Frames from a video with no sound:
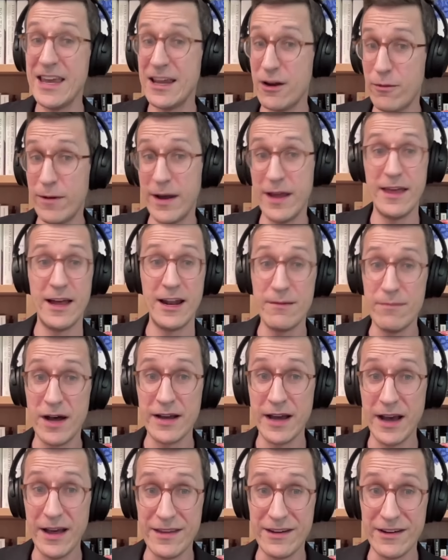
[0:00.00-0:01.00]
in a way that among
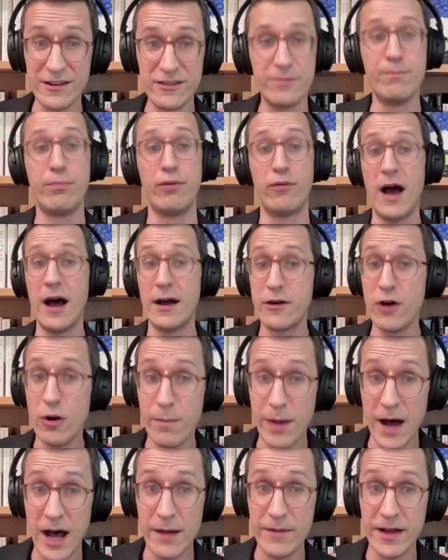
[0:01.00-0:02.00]
others barack
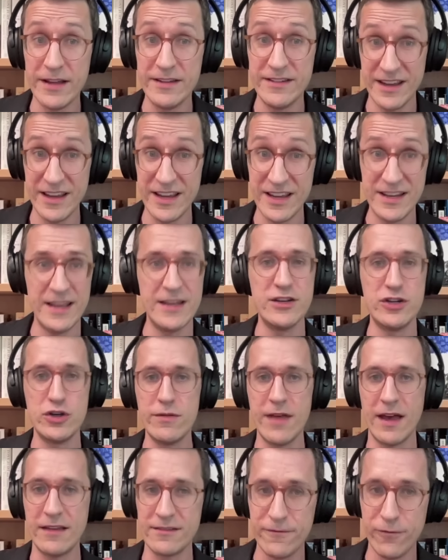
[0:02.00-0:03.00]
obama did in
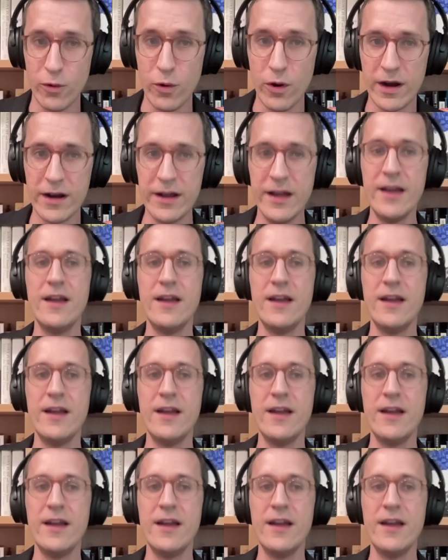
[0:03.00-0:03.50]
2004